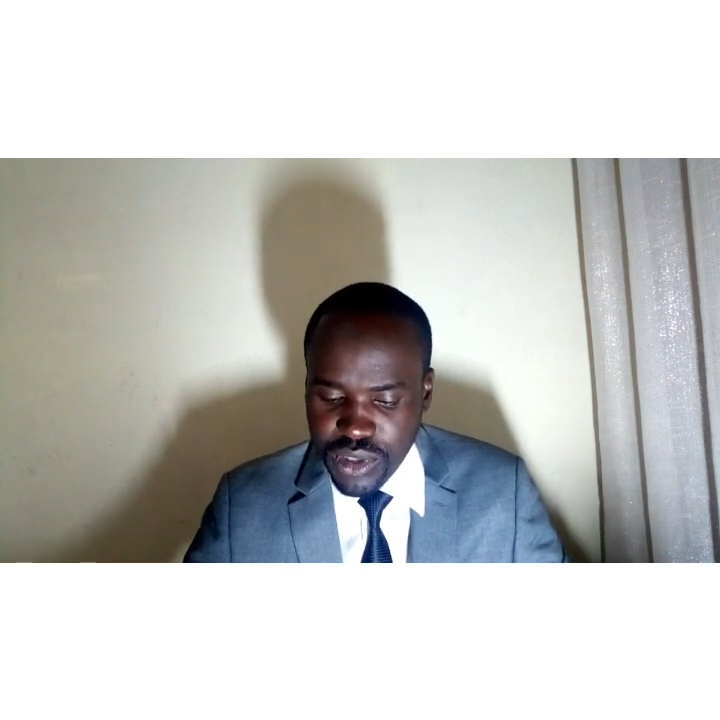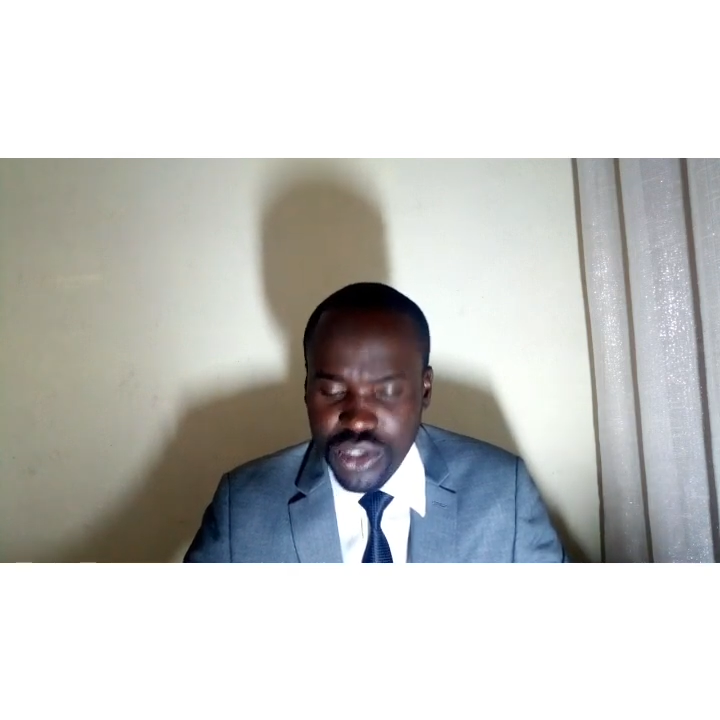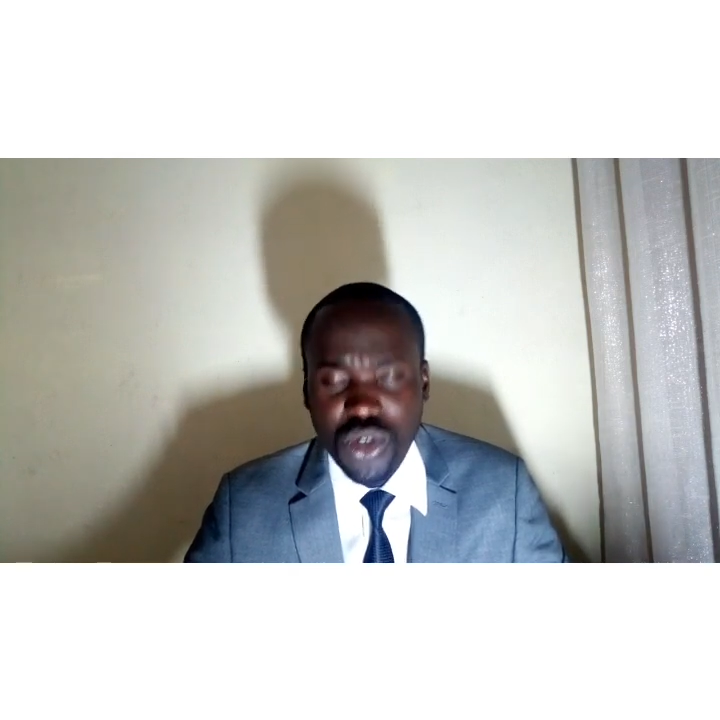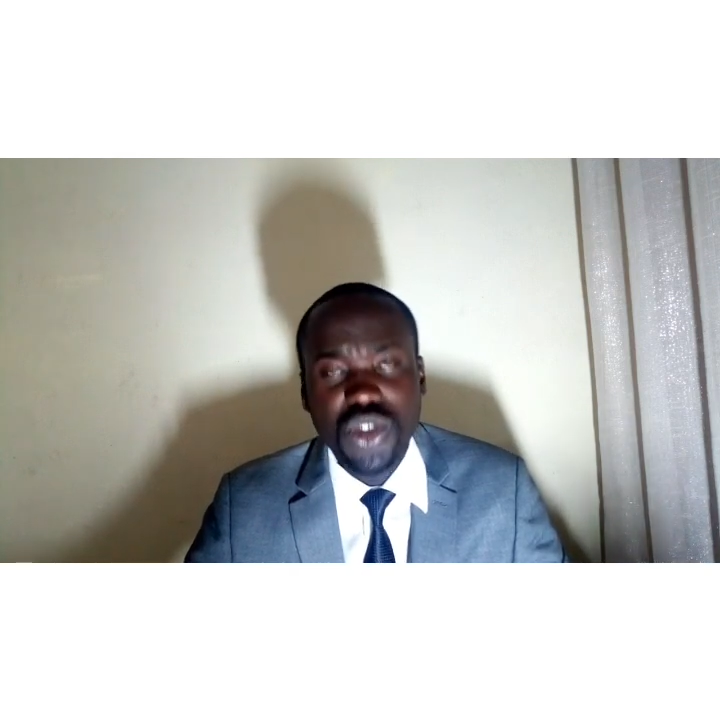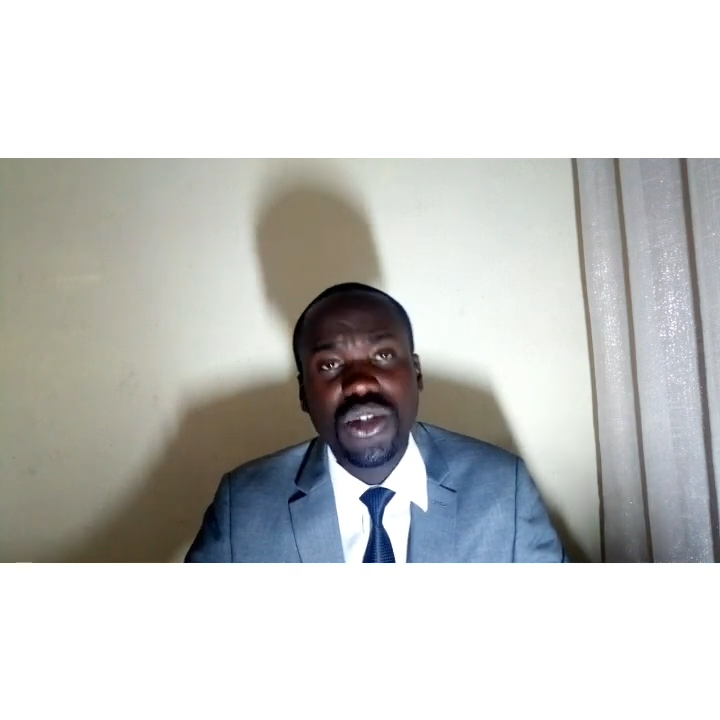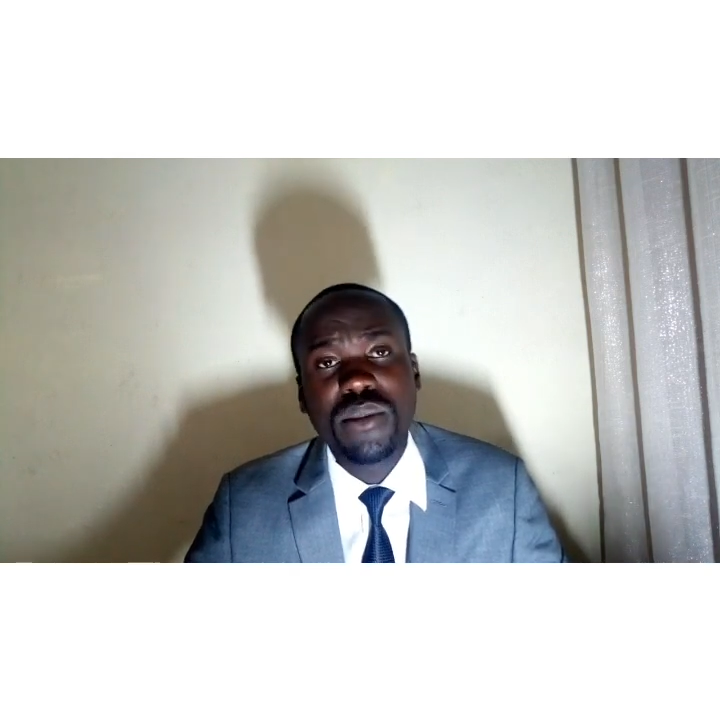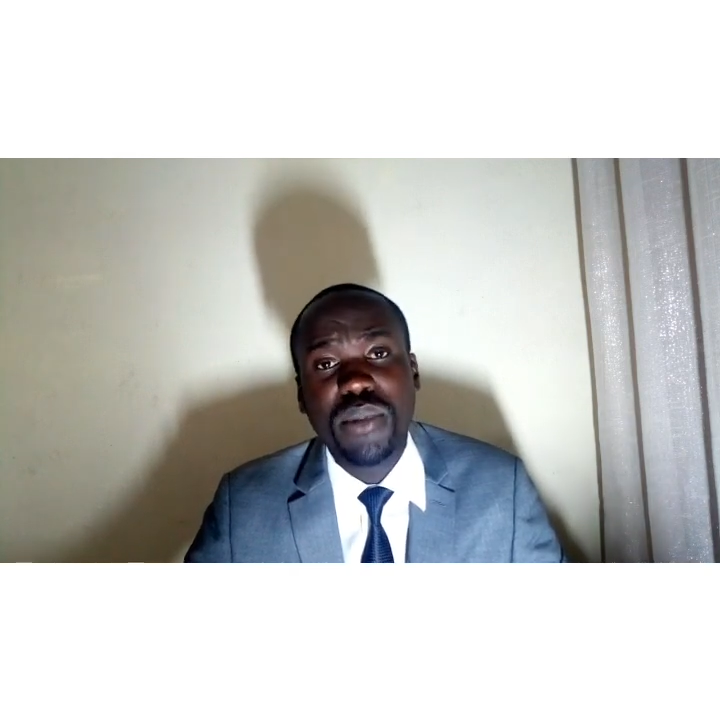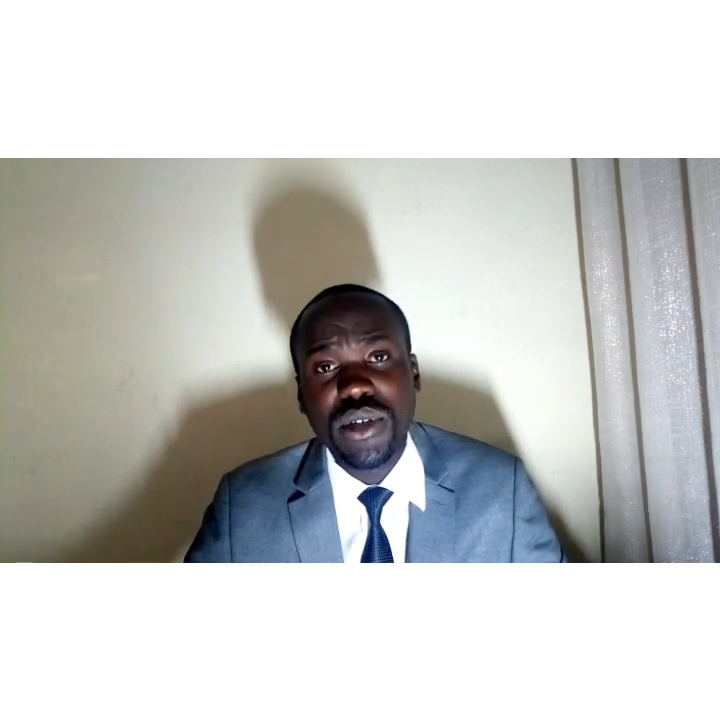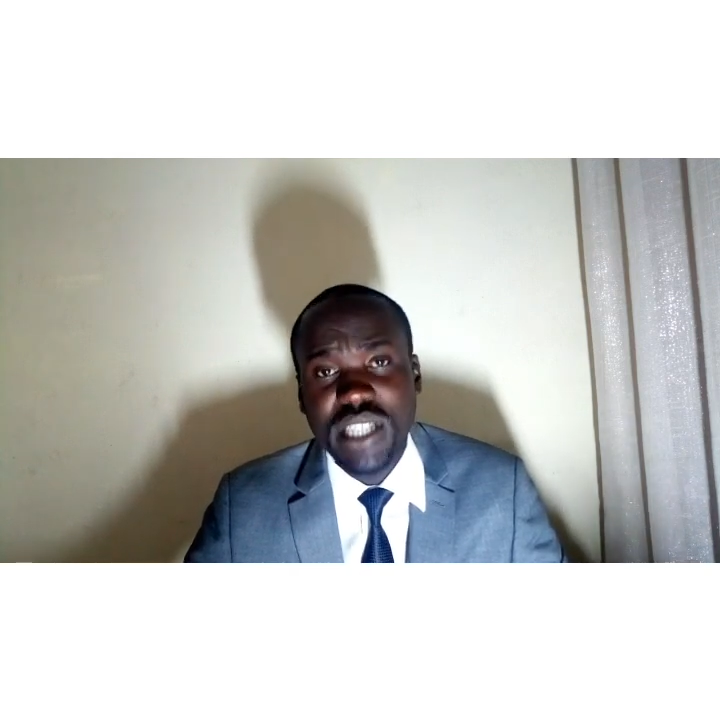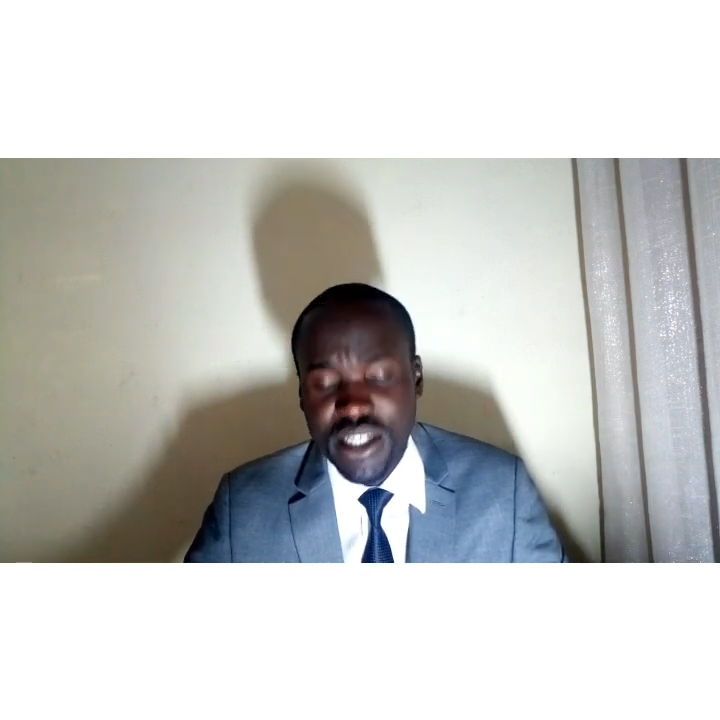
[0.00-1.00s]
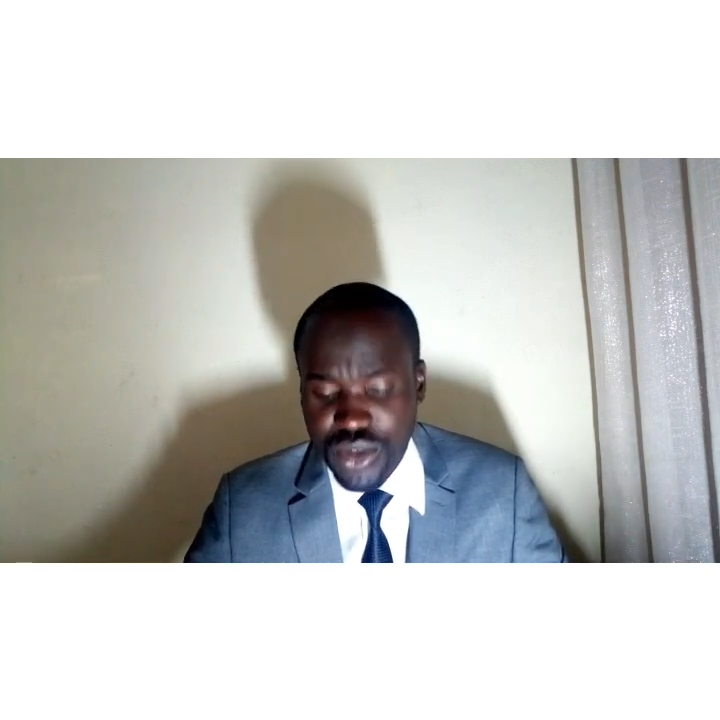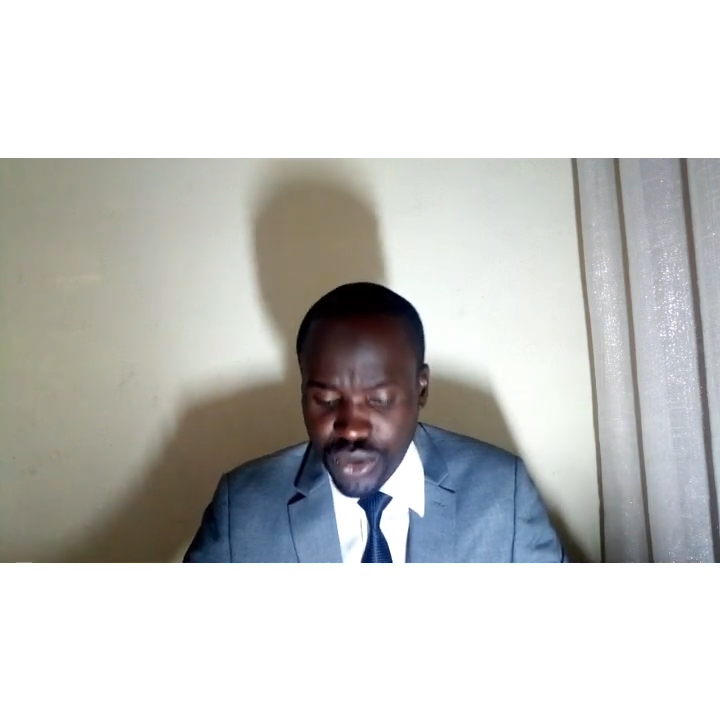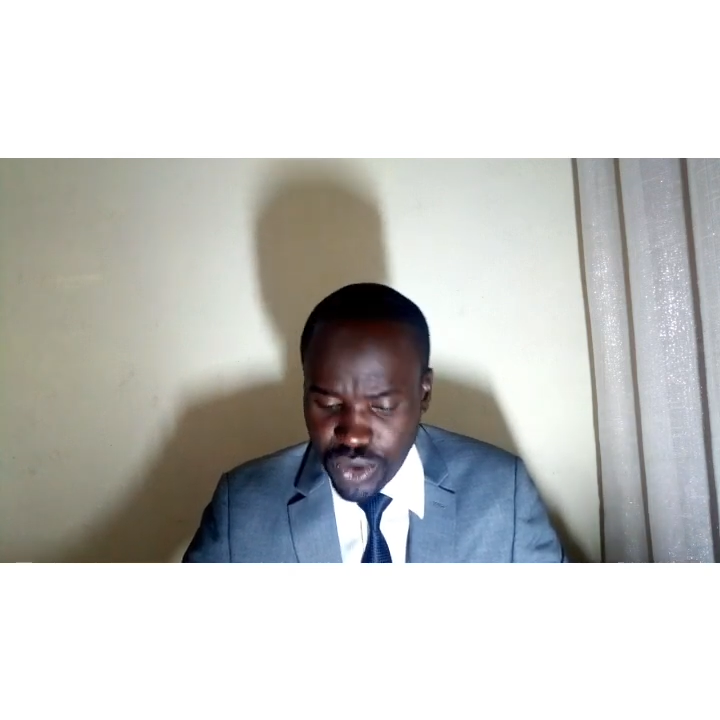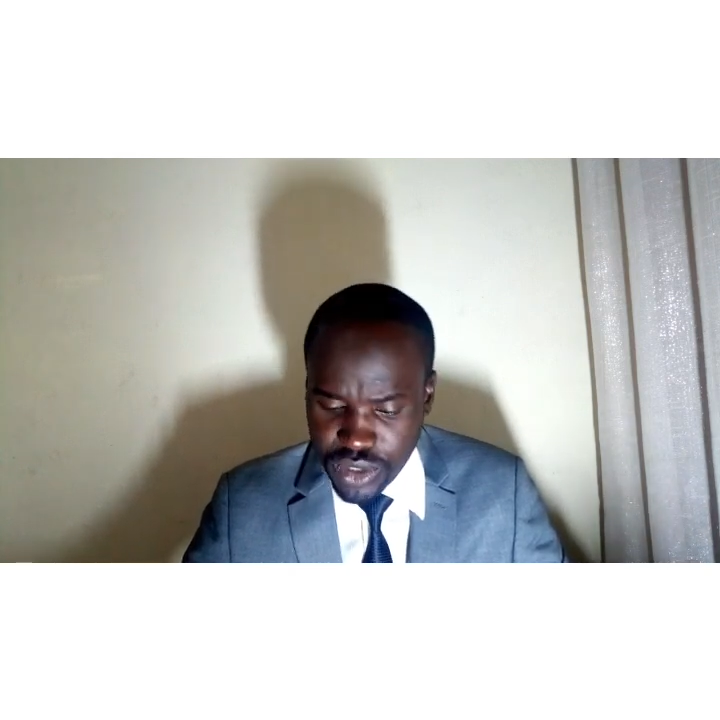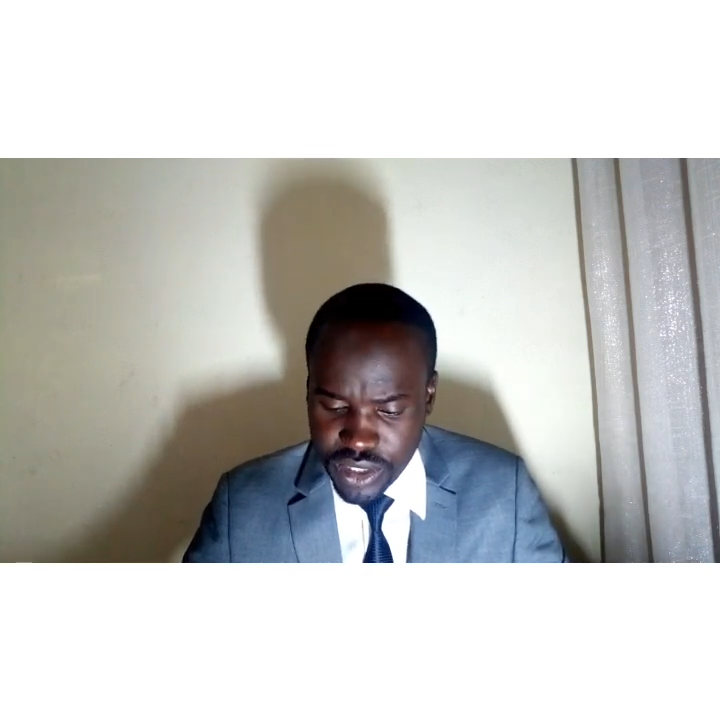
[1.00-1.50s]
It's also important to
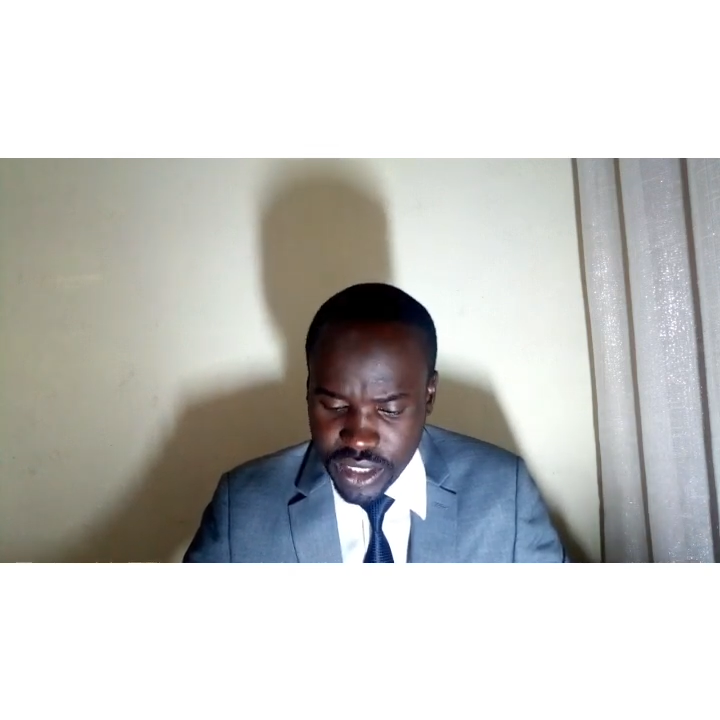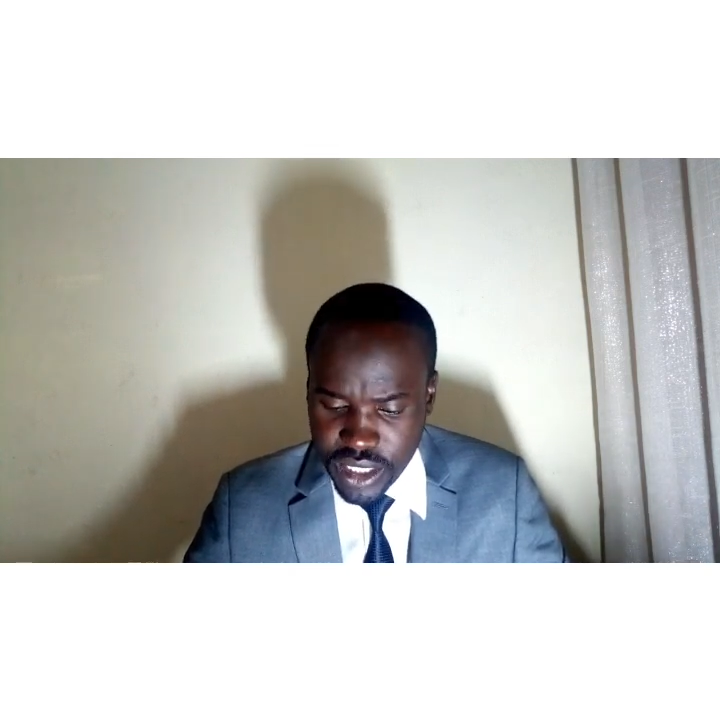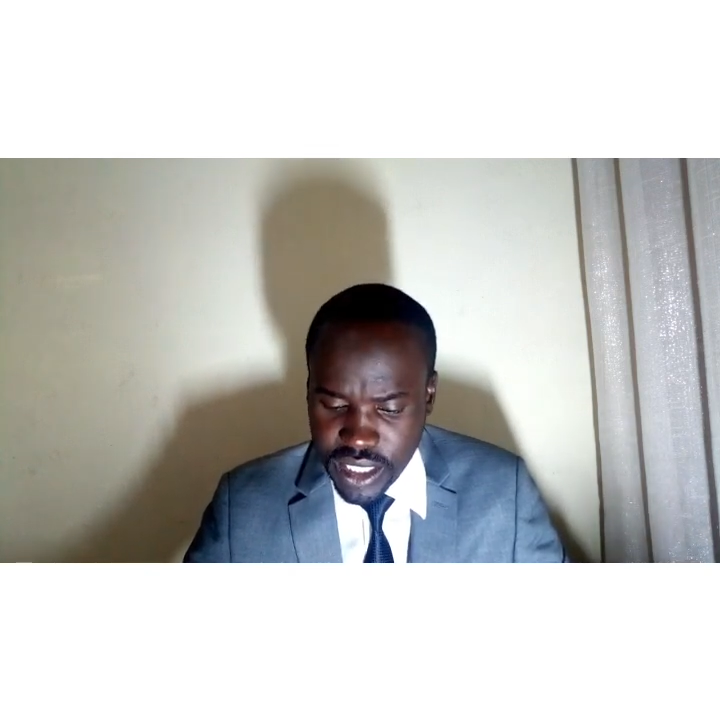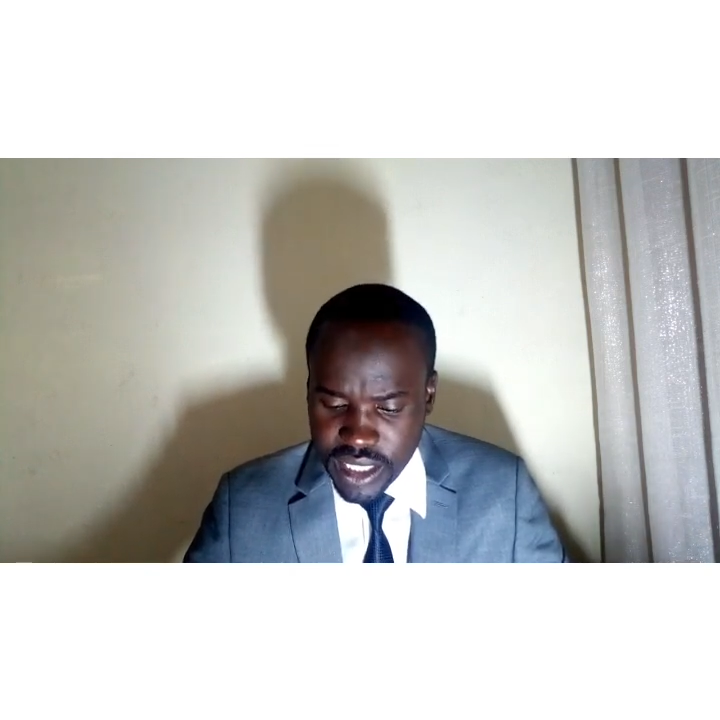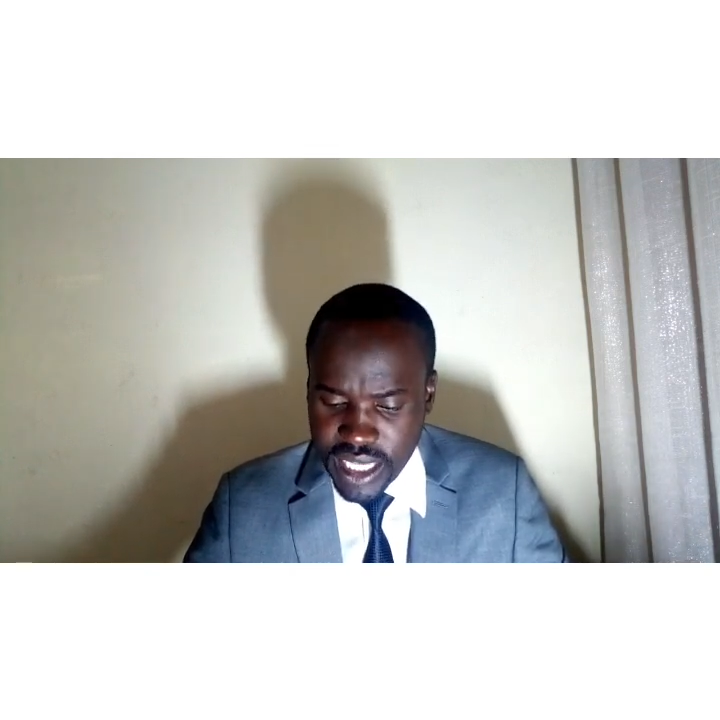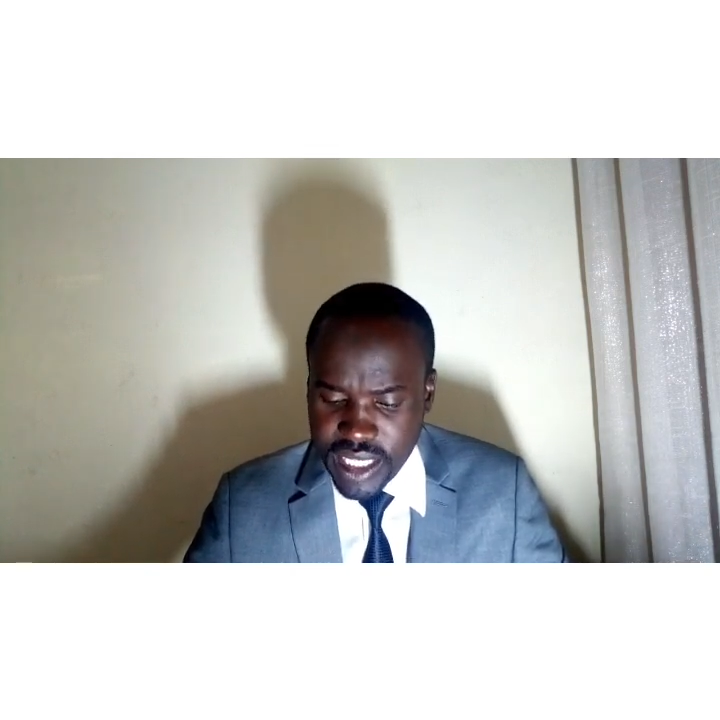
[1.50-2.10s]
note that